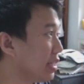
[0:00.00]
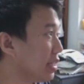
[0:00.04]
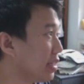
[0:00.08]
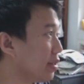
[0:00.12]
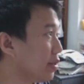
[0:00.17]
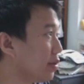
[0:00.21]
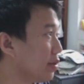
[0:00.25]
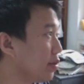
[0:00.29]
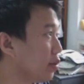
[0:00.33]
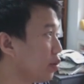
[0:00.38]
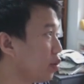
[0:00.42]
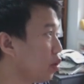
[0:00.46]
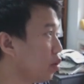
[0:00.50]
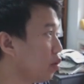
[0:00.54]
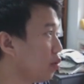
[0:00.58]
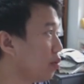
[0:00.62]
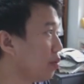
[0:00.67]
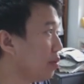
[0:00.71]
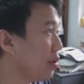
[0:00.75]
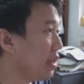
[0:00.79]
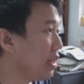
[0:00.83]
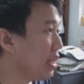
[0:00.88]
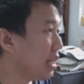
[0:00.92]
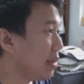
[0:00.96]
So
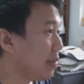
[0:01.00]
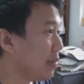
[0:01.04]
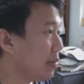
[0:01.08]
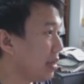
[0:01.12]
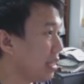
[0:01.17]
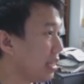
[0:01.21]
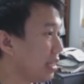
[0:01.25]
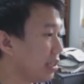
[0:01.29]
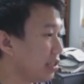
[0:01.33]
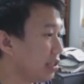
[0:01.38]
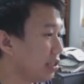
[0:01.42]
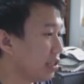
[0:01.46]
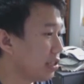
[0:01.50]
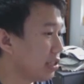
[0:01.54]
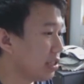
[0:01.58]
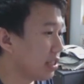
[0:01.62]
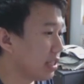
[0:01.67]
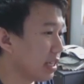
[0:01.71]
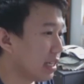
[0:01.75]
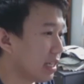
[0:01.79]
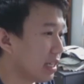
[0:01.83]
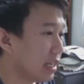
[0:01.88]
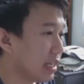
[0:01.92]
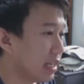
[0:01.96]
open image
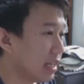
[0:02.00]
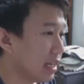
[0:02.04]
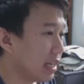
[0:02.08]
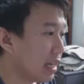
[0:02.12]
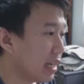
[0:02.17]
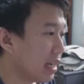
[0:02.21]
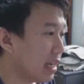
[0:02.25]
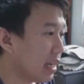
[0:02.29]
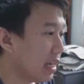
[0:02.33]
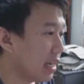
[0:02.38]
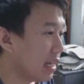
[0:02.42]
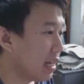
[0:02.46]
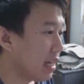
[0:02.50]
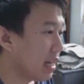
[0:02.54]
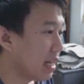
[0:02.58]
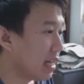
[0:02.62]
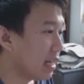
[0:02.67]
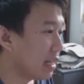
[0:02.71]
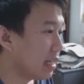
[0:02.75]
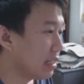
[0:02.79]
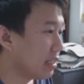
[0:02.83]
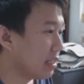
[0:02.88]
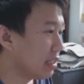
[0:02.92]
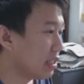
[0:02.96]
and
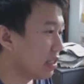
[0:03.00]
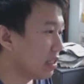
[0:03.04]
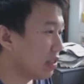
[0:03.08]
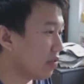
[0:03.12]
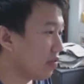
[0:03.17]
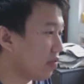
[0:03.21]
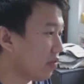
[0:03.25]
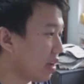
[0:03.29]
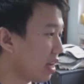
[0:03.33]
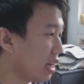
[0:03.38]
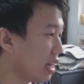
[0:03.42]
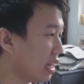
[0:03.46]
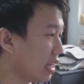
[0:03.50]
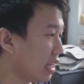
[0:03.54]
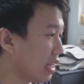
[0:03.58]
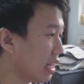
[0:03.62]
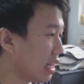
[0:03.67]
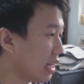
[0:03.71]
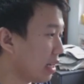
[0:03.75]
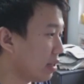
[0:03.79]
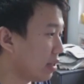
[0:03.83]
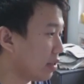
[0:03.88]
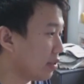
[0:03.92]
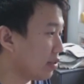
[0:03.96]
let us find
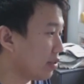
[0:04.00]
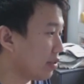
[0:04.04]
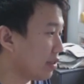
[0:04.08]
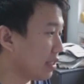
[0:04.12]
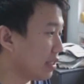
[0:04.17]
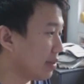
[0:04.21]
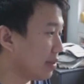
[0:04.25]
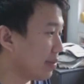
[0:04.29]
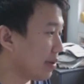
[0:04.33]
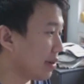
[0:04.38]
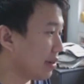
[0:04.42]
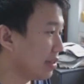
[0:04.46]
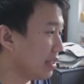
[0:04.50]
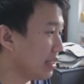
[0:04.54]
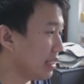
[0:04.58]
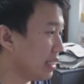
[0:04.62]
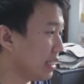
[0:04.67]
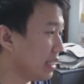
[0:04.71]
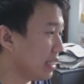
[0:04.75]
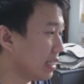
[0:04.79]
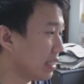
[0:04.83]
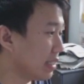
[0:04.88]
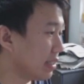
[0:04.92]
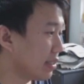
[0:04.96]
our transparency.